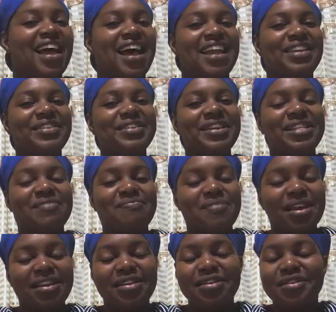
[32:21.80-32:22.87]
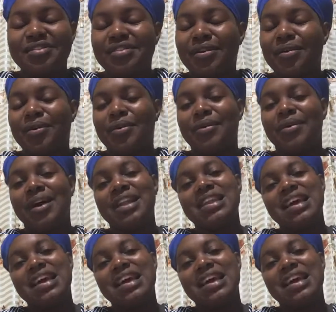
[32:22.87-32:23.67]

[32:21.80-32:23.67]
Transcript: I learned this many years ago, and